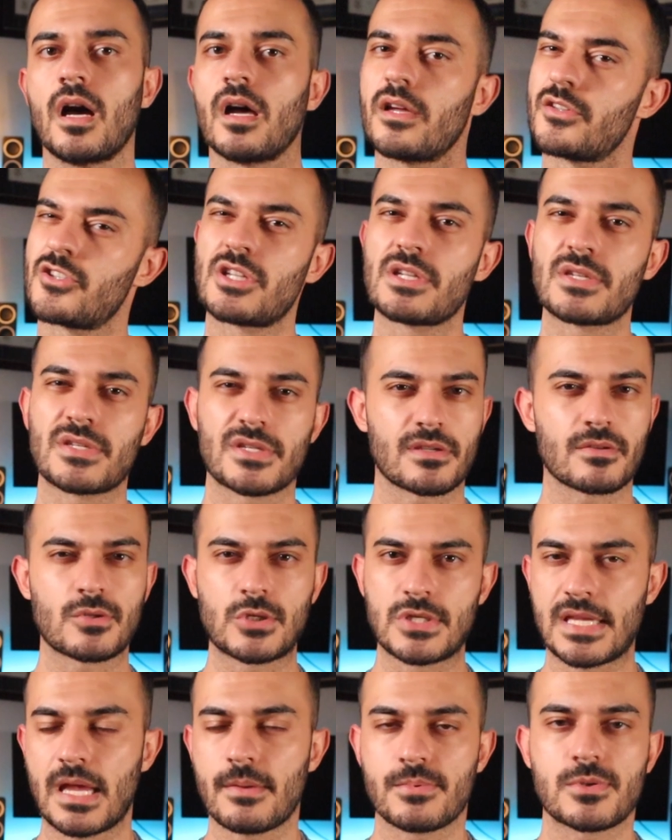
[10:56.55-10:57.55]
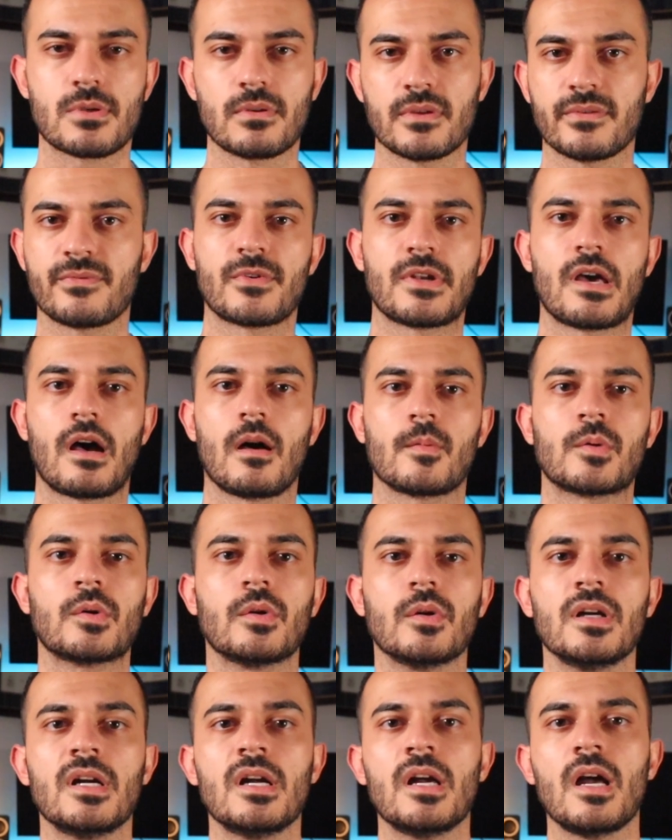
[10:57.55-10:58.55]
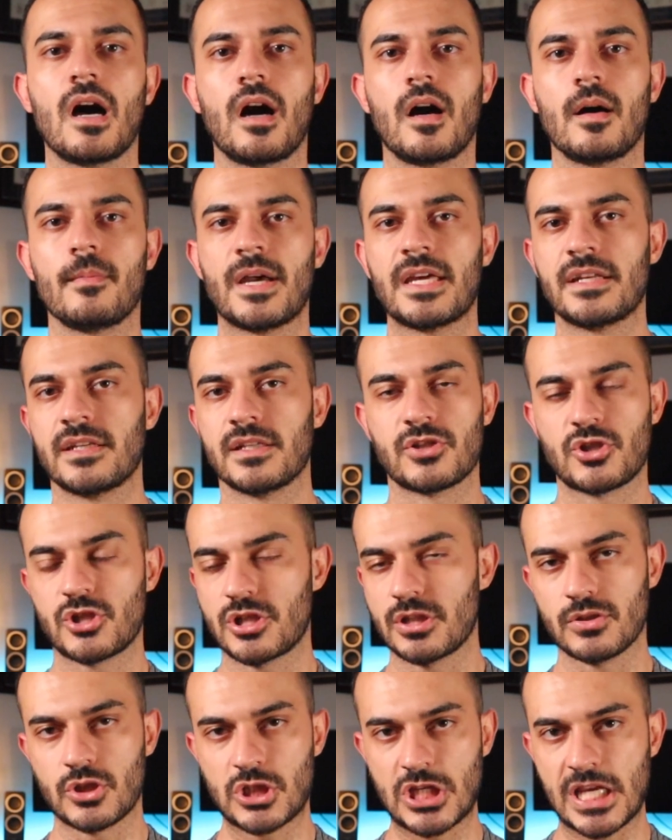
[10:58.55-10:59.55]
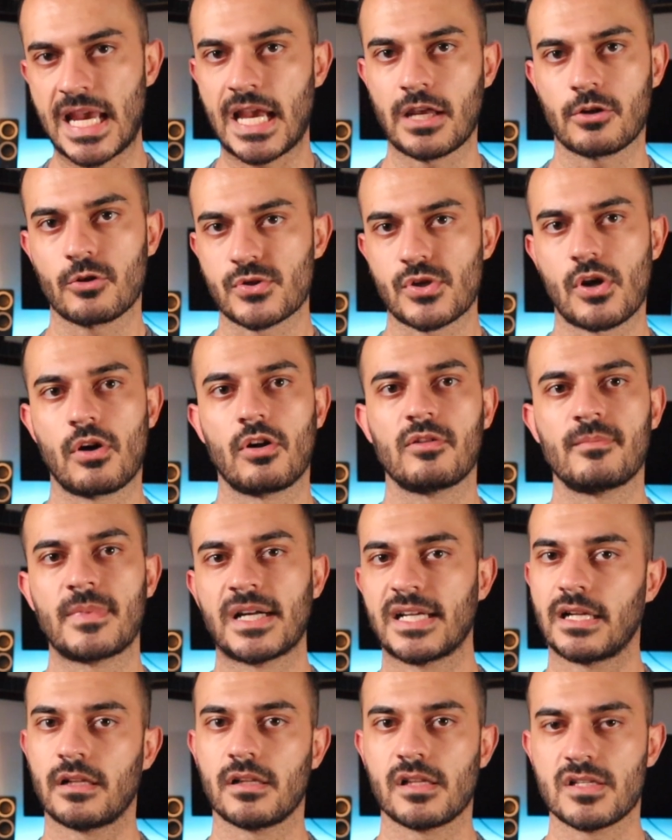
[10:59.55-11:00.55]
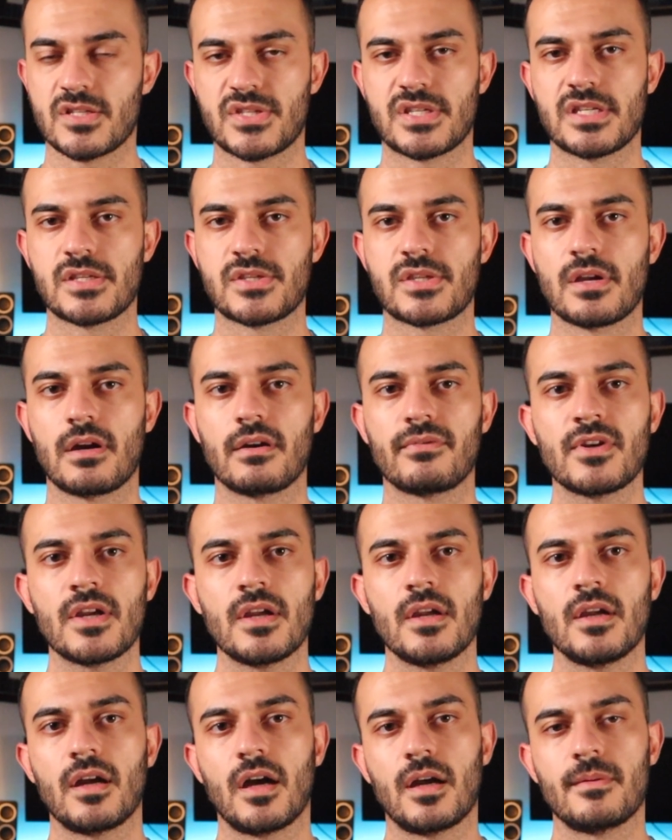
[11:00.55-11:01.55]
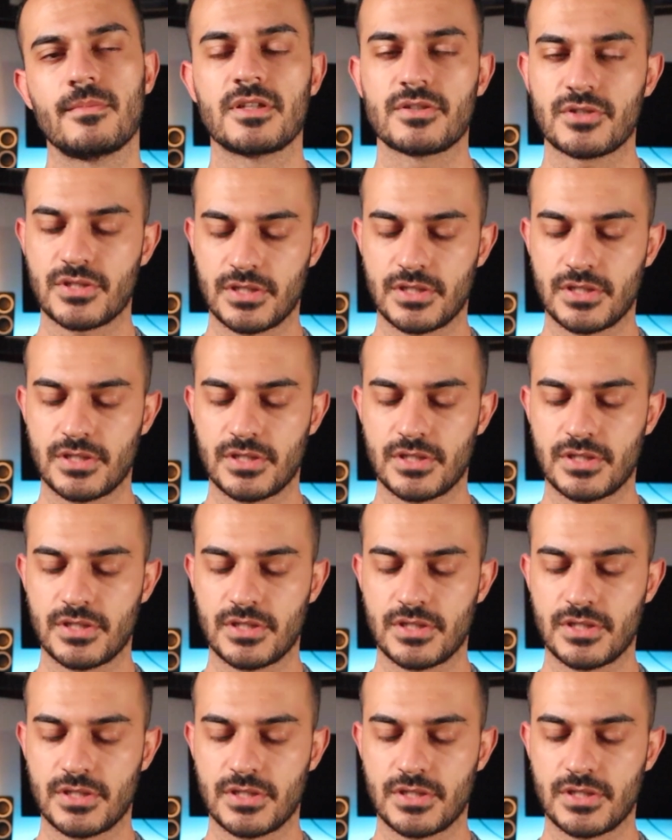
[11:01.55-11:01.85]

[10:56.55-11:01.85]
She's absolutely phenomenal, and she handles all of my LLC stuff. And